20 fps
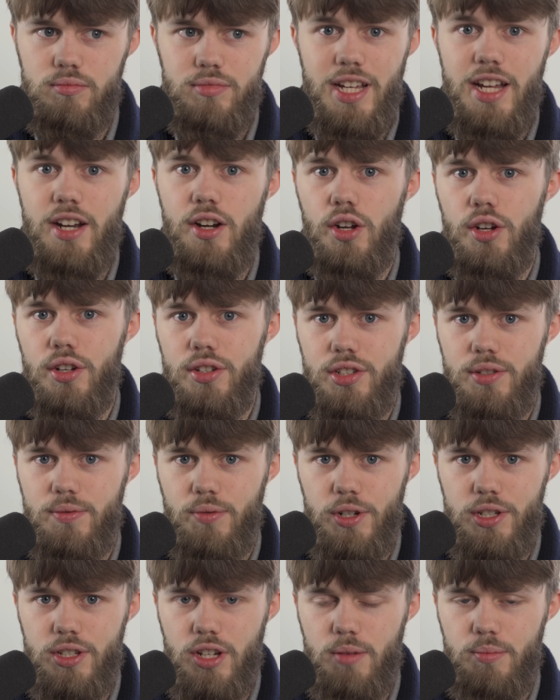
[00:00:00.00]
10 lots,
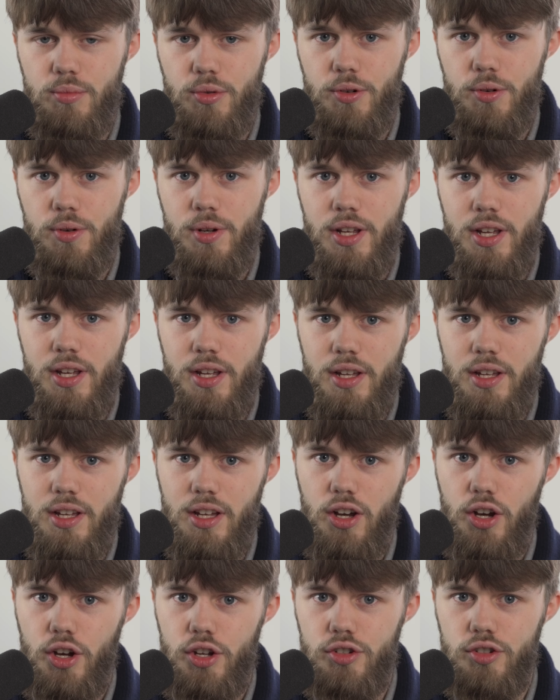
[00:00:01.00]
for example,
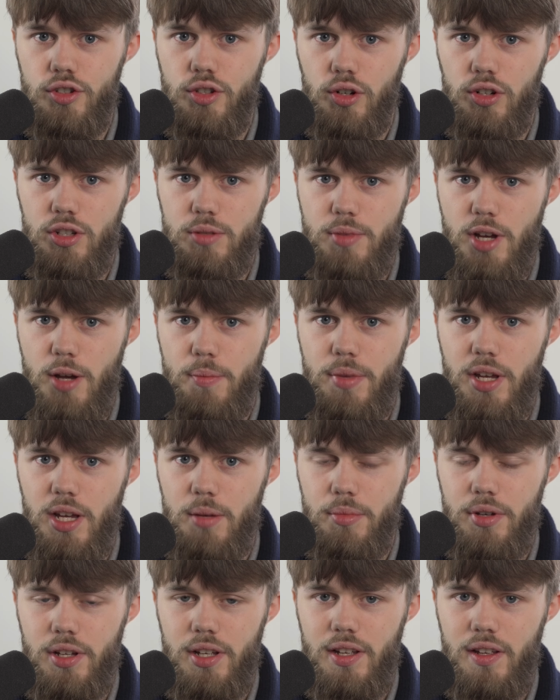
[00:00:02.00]
$100 per
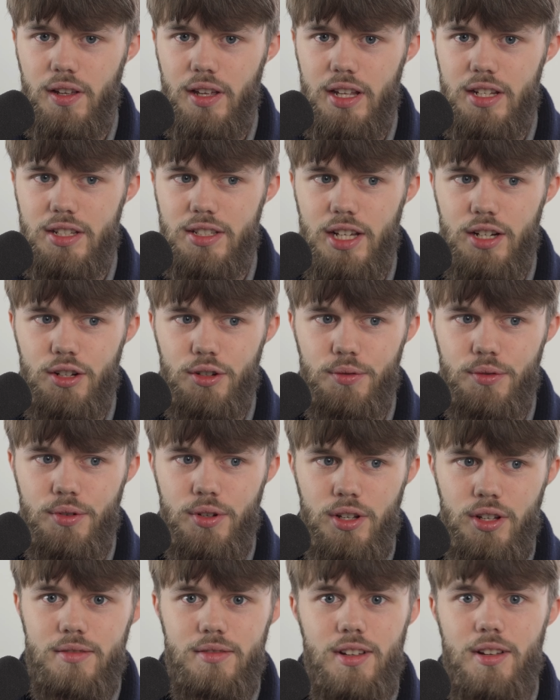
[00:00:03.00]
pip instead of
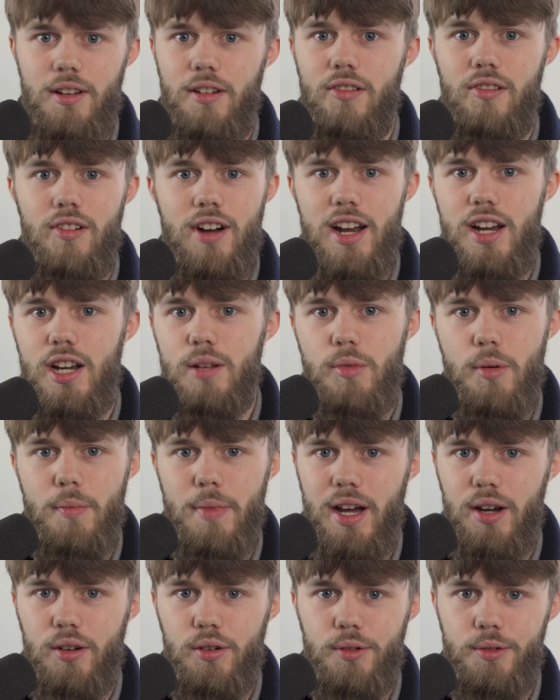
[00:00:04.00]
a random
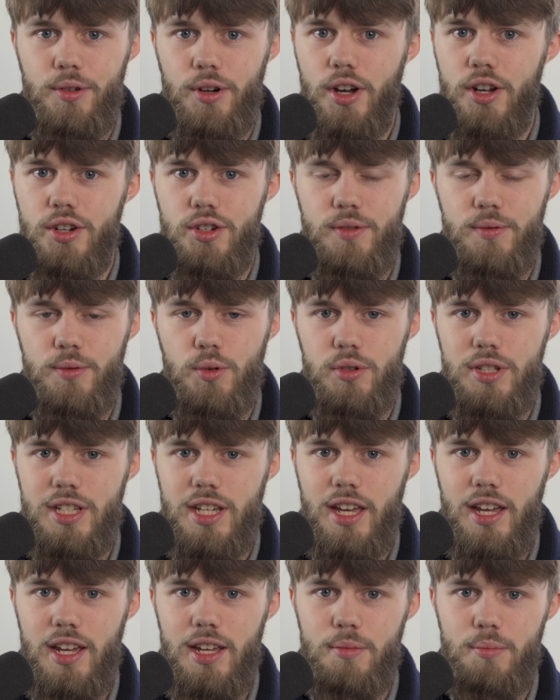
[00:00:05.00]
amount for
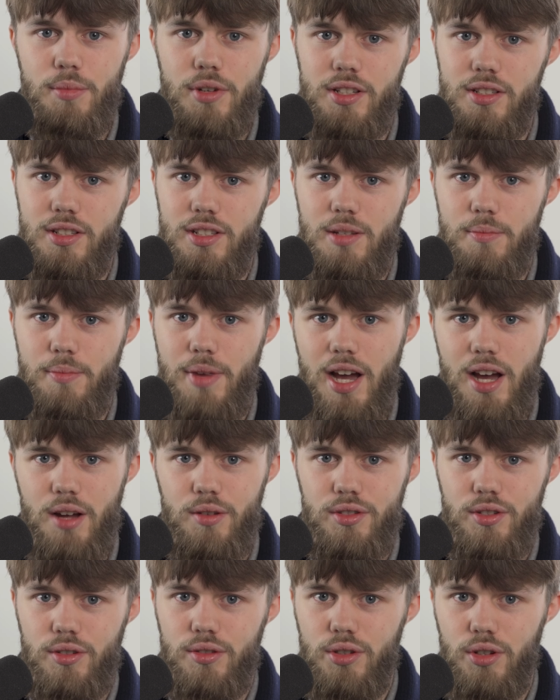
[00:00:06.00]
140k because it's in
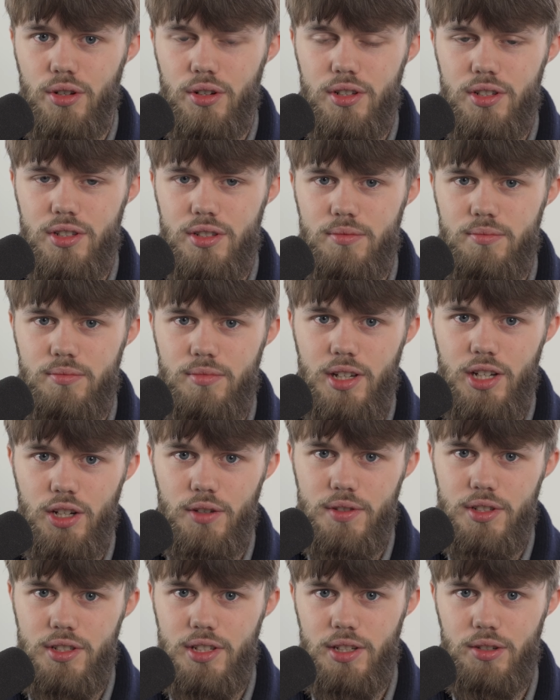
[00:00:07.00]
pounds, not dollars. And
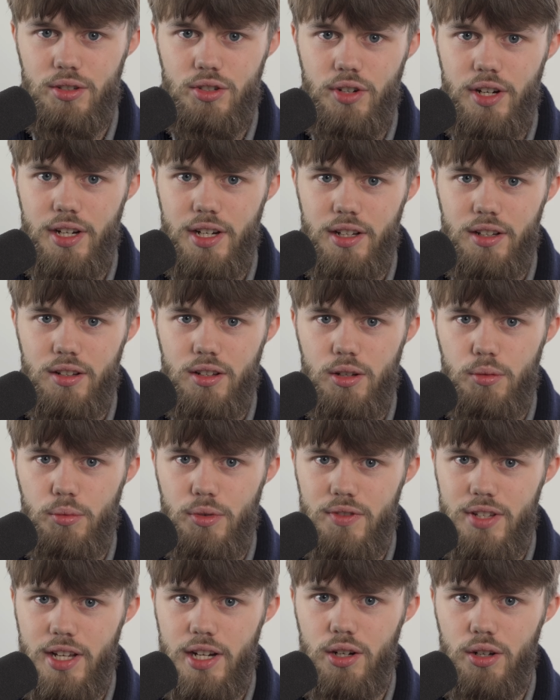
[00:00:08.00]
obviously, you're trading
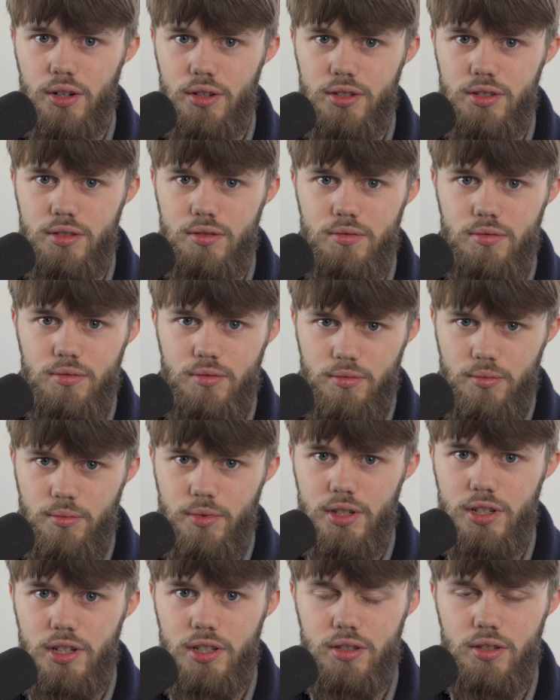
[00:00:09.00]
with 10 lots,
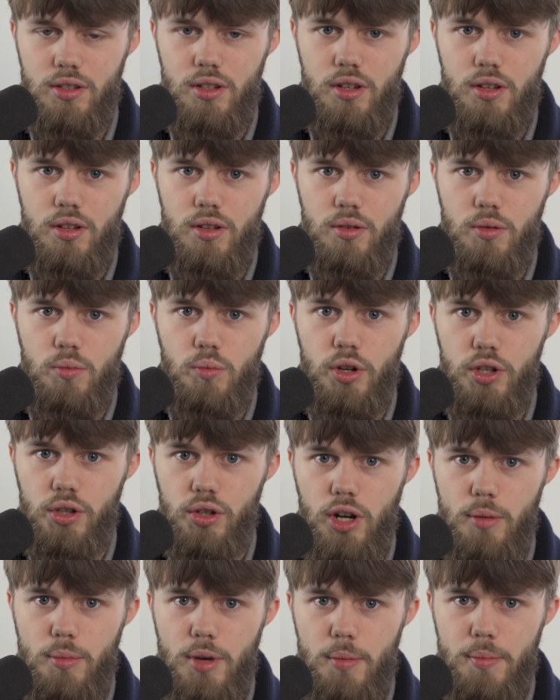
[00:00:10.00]
which is
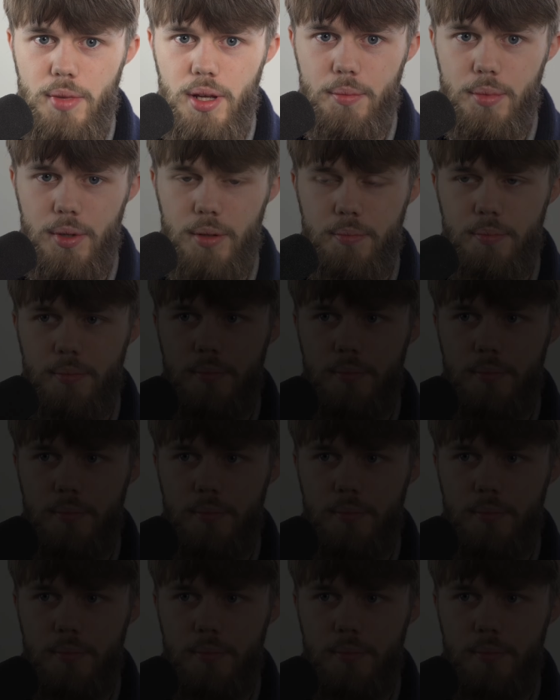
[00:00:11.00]
$1 per pip.